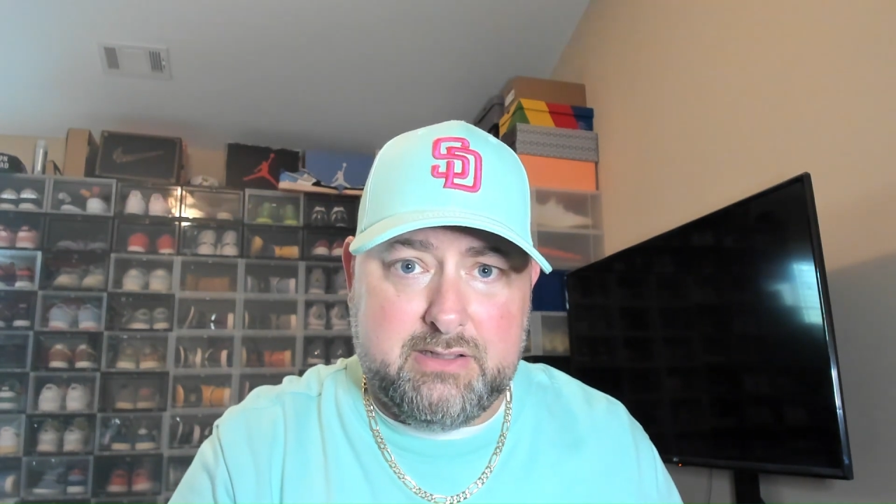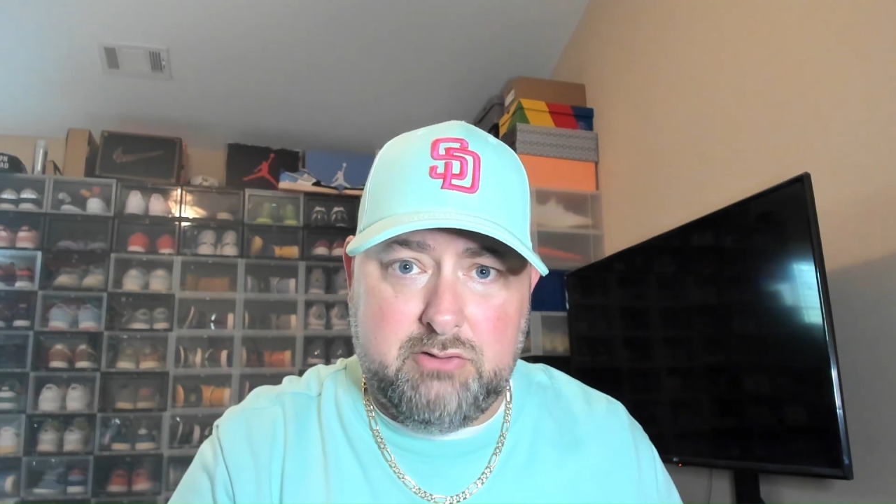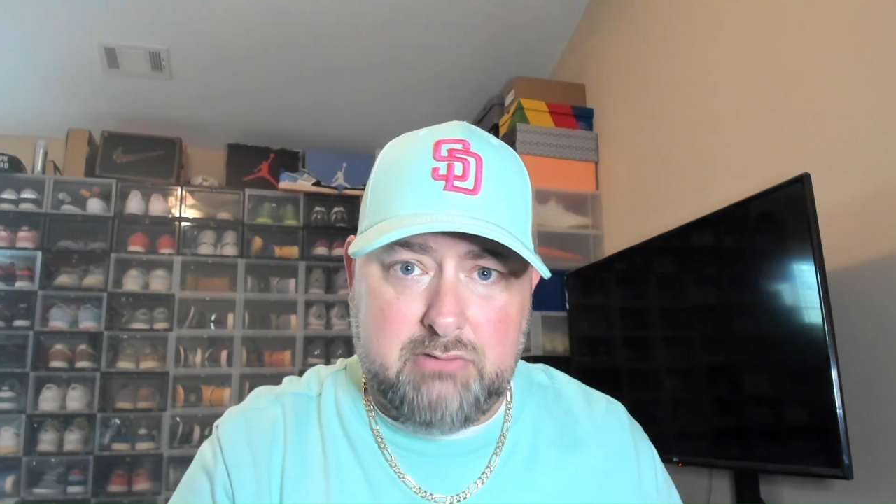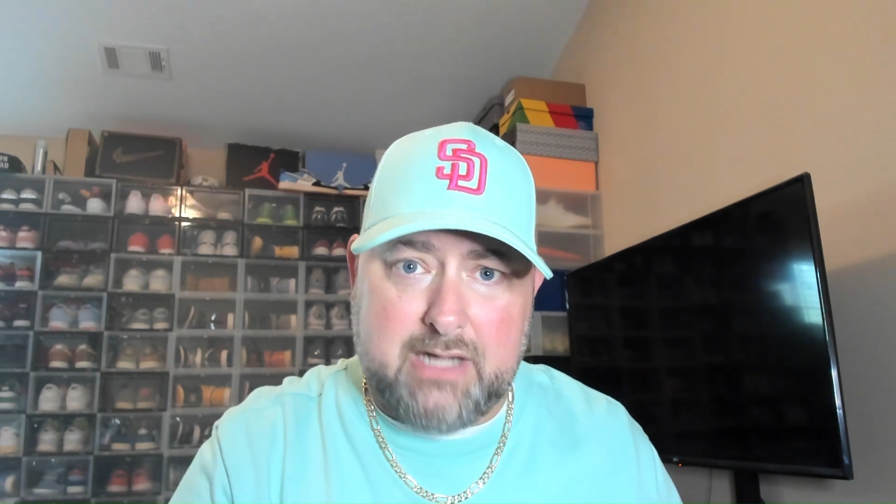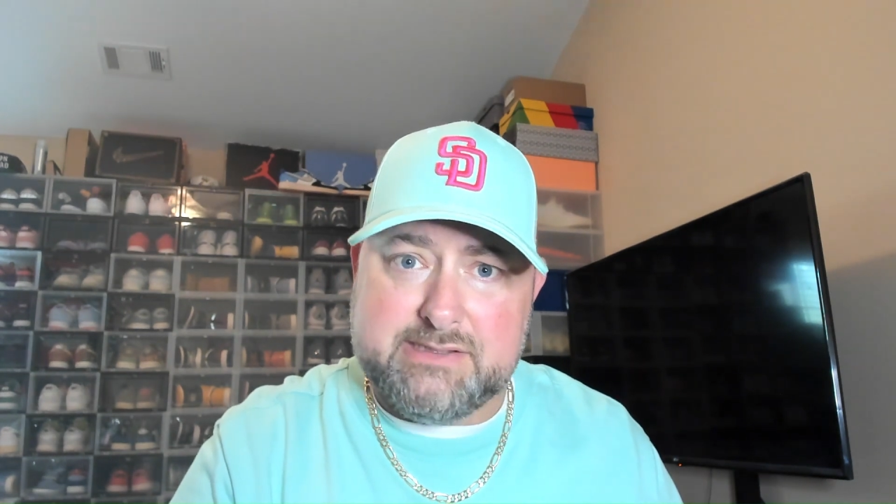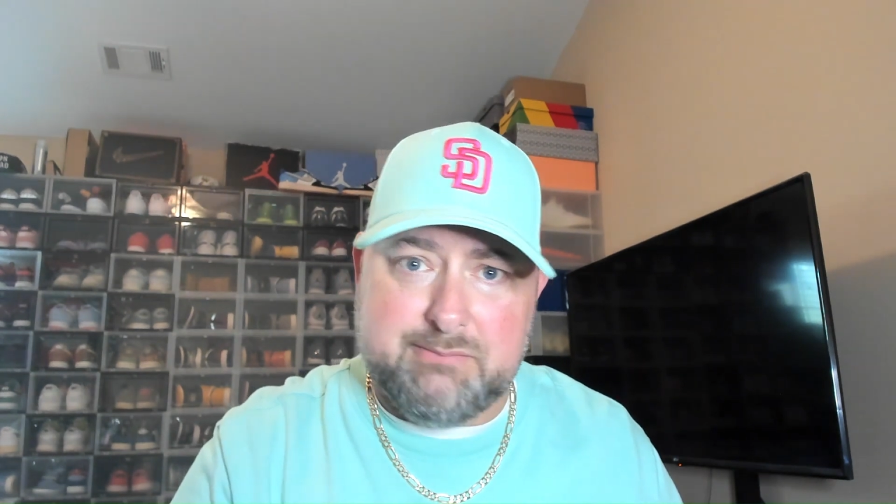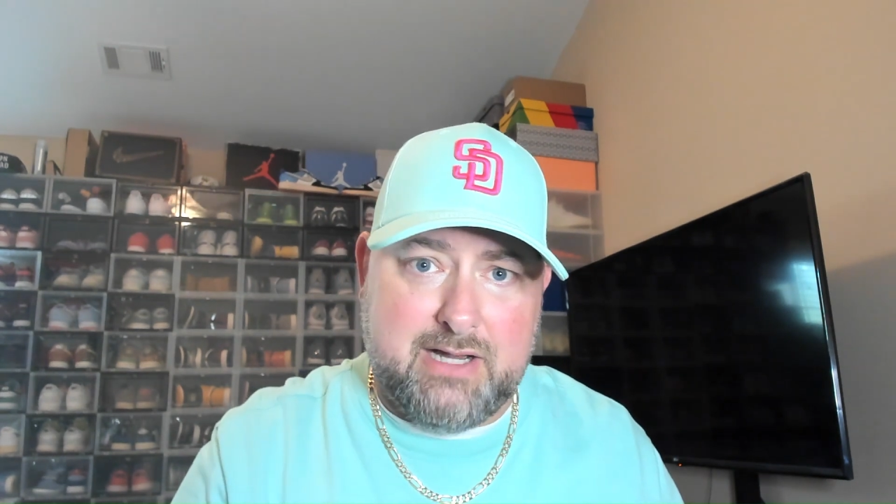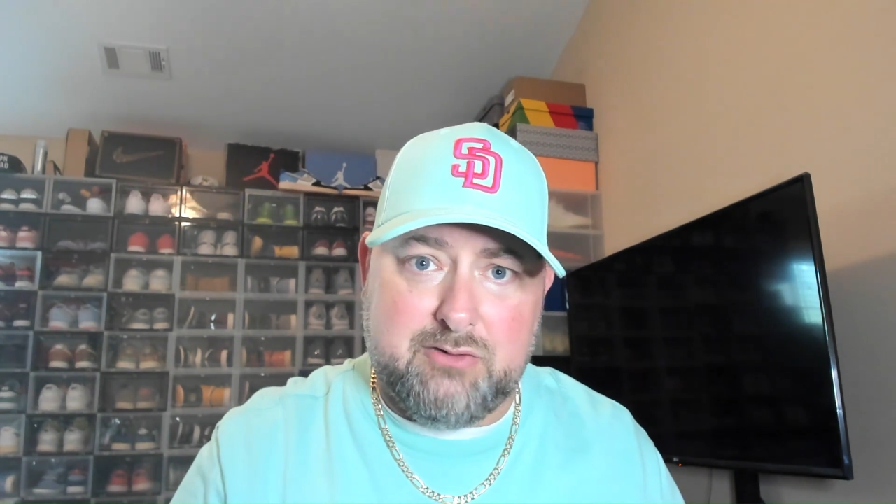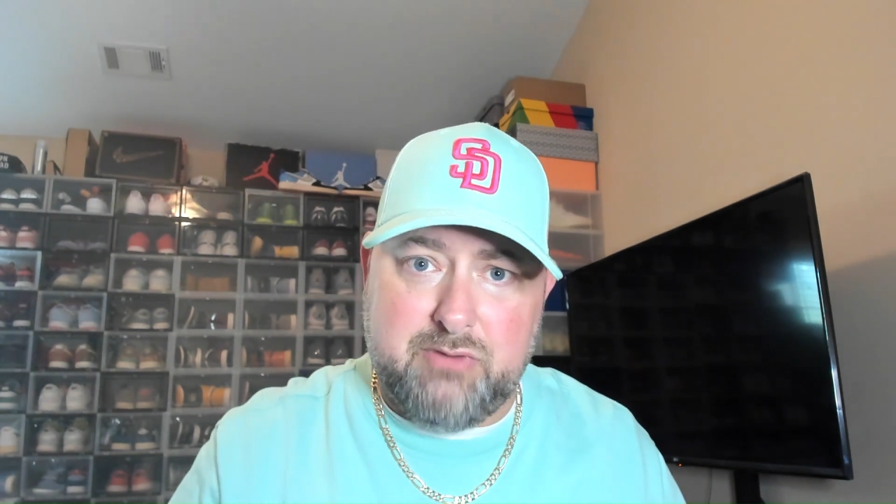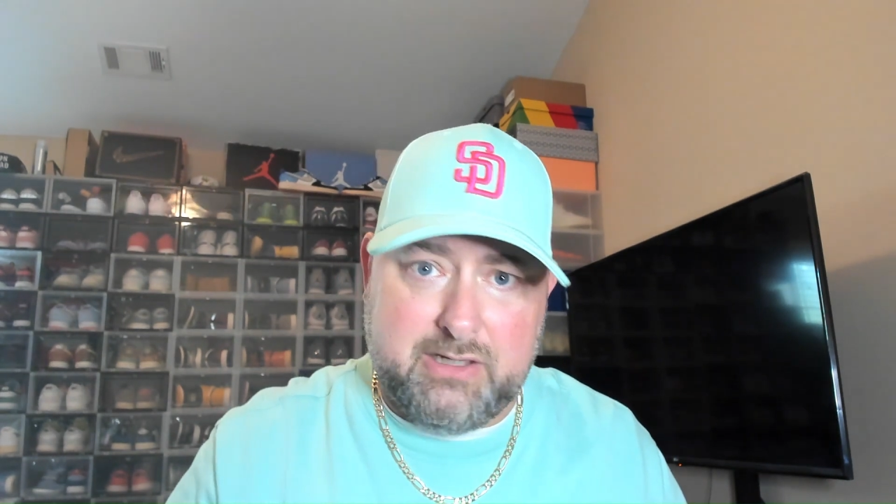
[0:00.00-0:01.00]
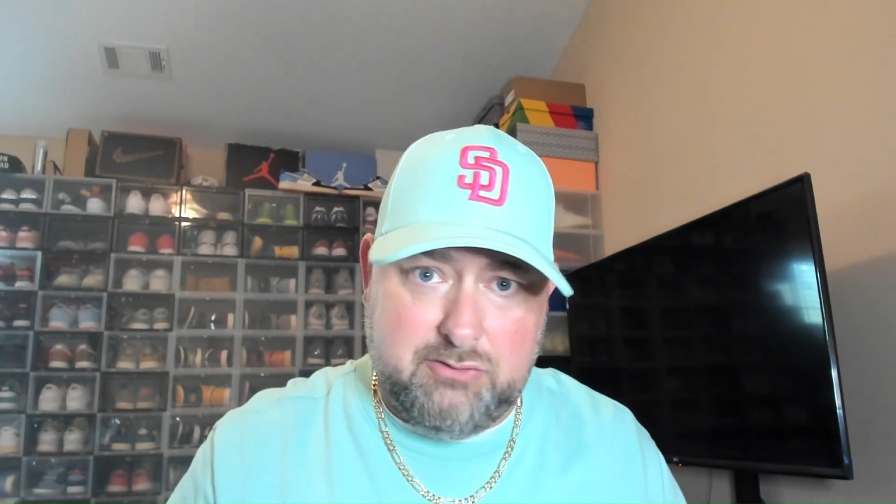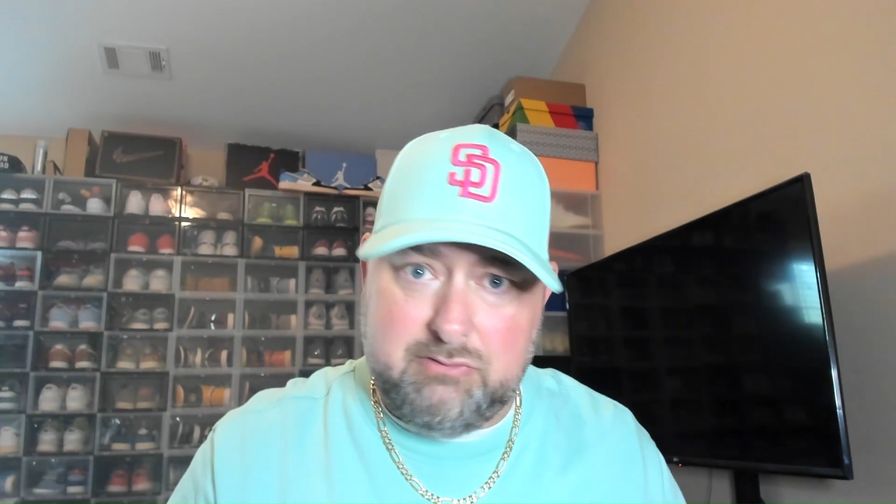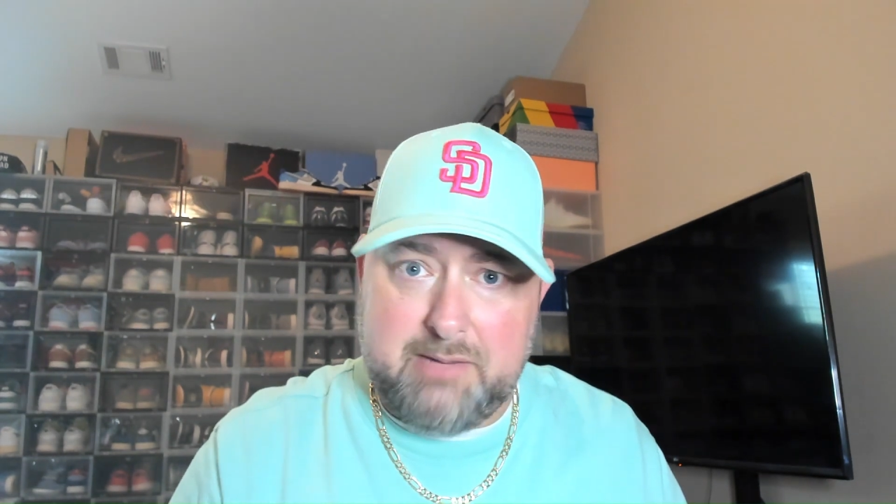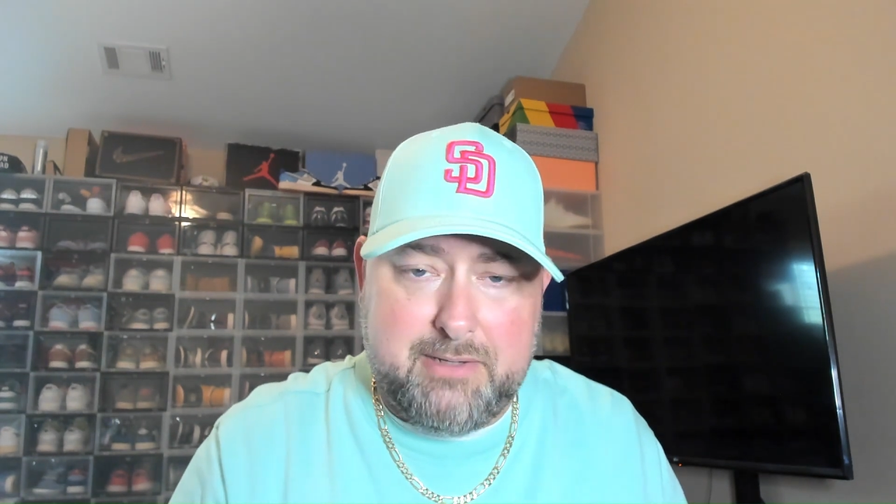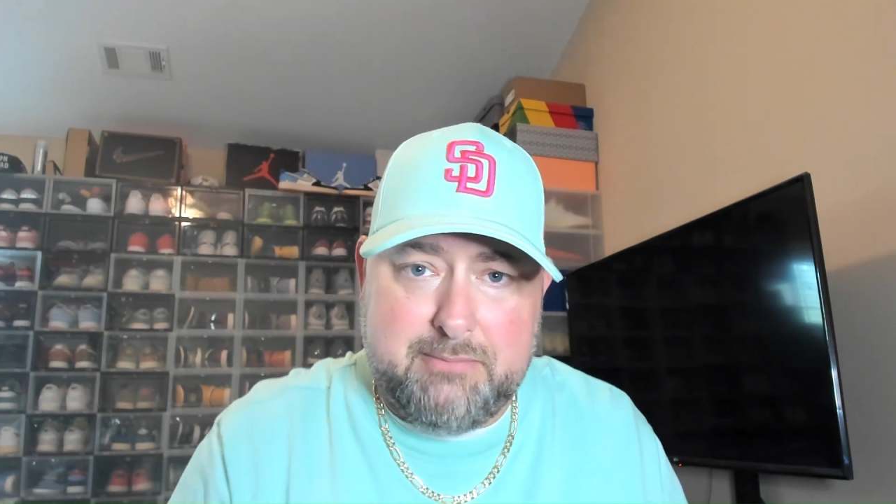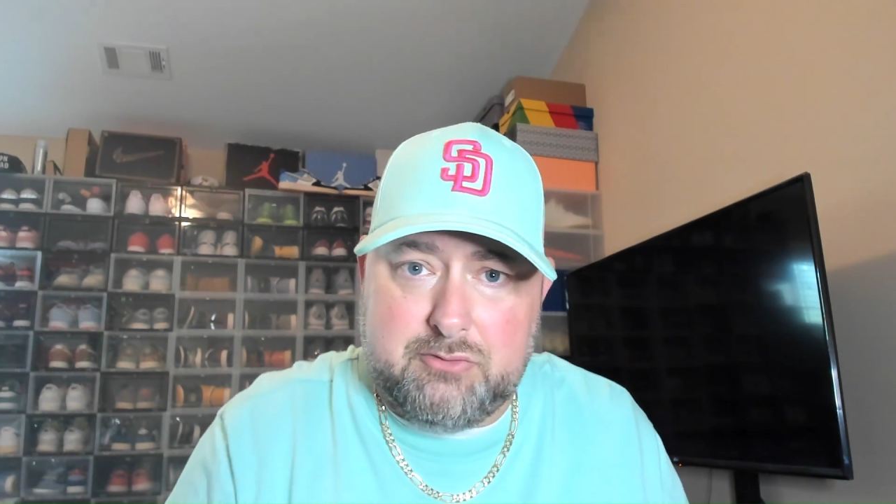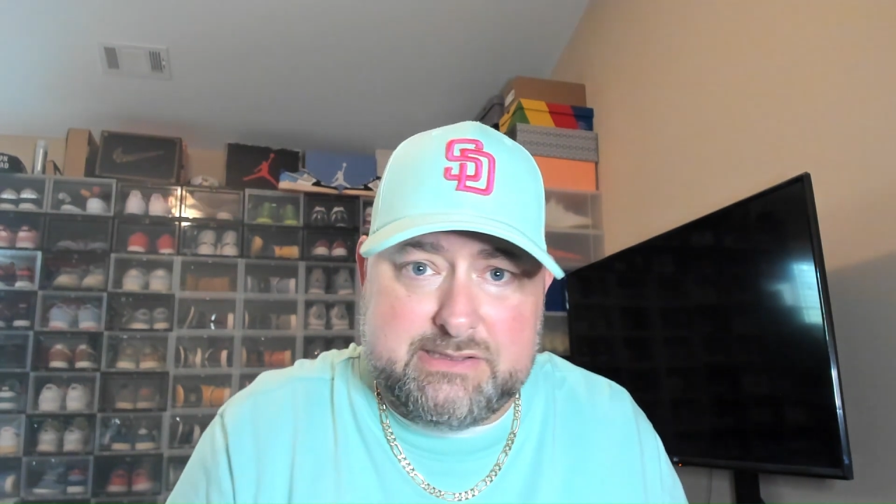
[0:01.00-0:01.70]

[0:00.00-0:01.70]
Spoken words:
You like somebody to recognize. You like people to